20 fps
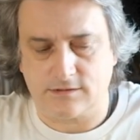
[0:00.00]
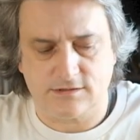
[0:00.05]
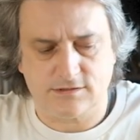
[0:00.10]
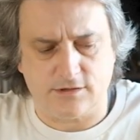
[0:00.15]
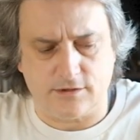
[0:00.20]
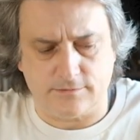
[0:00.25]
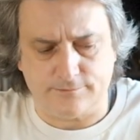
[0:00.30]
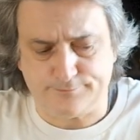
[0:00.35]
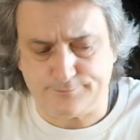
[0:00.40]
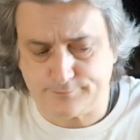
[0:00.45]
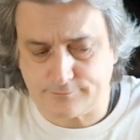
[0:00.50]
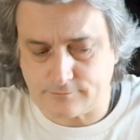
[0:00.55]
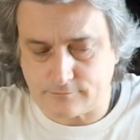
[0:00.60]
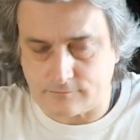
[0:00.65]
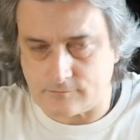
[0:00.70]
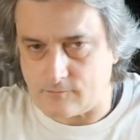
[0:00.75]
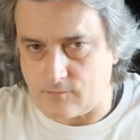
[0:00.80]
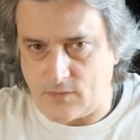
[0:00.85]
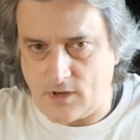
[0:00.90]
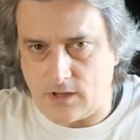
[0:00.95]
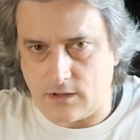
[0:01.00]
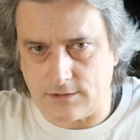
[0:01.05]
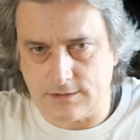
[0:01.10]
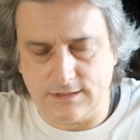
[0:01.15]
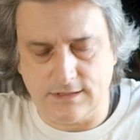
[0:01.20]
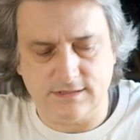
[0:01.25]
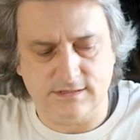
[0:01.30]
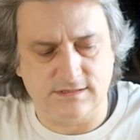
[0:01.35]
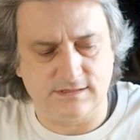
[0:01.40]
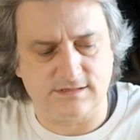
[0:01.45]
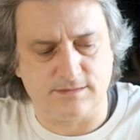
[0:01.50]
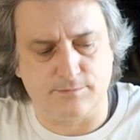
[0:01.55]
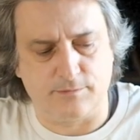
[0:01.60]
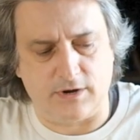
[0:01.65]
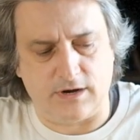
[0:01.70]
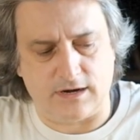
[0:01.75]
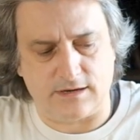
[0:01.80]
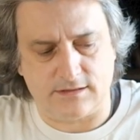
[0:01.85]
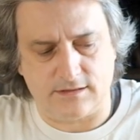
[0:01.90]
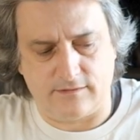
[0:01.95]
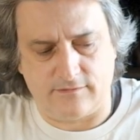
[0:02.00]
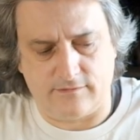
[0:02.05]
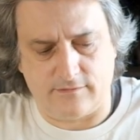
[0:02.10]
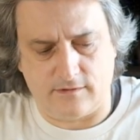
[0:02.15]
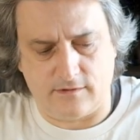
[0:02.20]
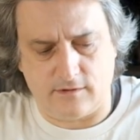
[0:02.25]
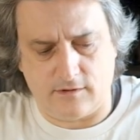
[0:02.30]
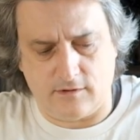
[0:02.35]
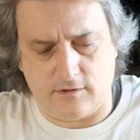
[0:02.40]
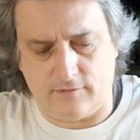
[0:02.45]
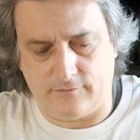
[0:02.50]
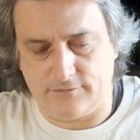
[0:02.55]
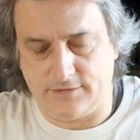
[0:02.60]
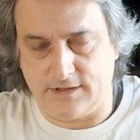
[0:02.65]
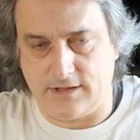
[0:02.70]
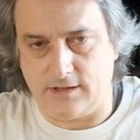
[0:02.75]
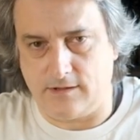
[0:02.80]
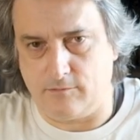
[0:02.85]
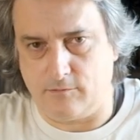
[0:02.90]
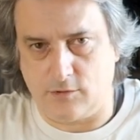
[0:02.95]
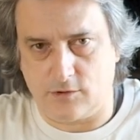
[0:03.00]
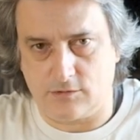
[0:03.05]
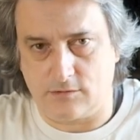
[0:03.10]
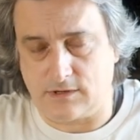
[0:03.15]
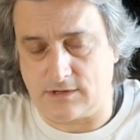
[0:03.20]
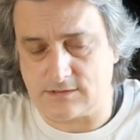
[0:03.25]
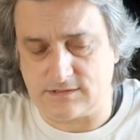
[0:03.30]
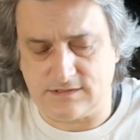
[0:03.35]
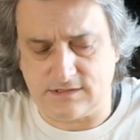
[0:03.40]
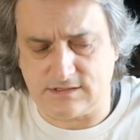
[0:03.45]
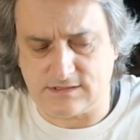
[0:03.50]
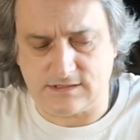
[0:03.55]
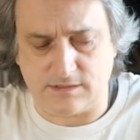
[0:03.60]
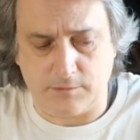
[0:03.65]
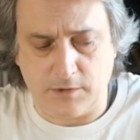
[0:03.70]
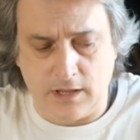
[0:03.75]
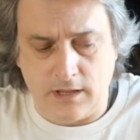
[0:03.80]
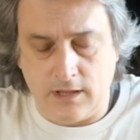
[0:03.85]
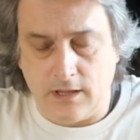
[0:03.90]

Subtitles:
So this is a part of the modular system.